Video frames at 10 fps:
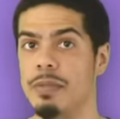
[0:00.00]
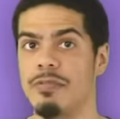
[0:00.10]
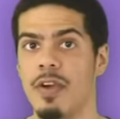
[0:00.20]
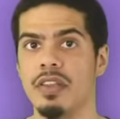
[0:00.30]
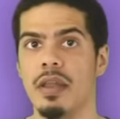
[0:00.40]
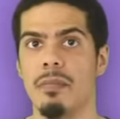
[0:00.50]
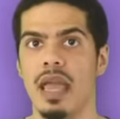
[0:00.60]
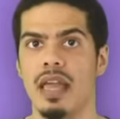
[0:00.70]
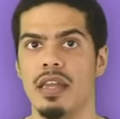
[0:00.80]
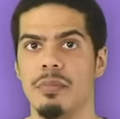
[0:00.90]
he had befriended a
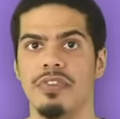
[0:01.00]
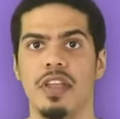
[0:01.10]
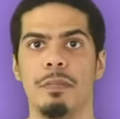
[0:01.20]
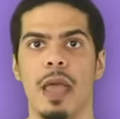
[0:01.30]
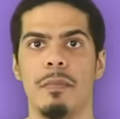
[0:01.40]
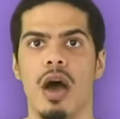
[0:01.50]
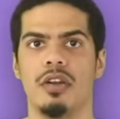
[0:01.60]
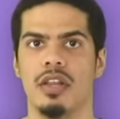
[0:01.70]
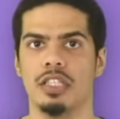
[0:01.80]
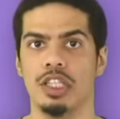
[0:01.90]
man named Stipe
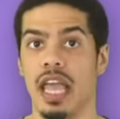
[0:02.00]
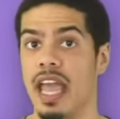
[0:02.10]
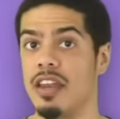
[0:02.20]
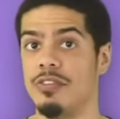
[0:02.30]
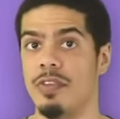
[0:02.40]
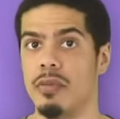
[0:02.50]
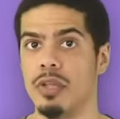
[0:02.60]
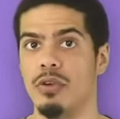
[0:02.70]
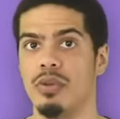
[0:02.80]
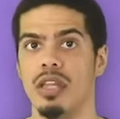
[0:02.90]
Modric and his
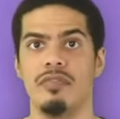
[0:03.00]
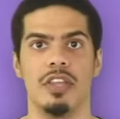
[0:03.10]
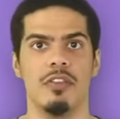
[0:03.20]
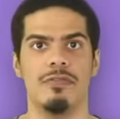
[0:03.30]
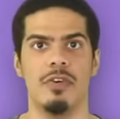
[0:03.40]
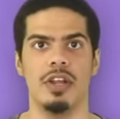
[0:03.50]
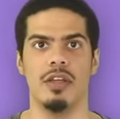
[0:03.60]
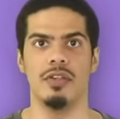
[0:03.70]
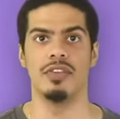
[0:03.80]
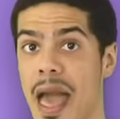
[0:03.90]
family who lived in the
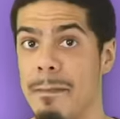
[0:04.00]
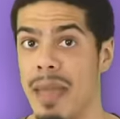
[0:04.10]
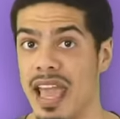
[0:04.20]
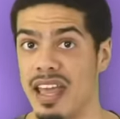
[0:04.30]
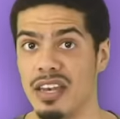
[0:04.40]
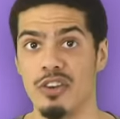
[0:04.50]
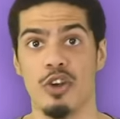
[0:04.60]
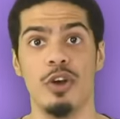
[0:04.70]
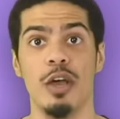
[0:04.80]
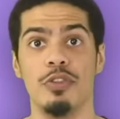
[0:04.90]
foothills. That man
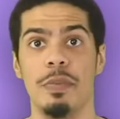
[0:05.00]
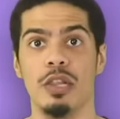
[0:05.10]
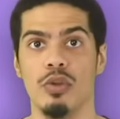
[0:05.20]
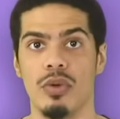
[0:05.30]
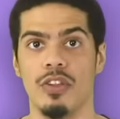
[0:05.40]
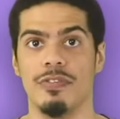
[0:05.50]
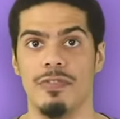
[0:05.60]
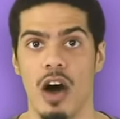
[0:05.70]
turned out to be Luka's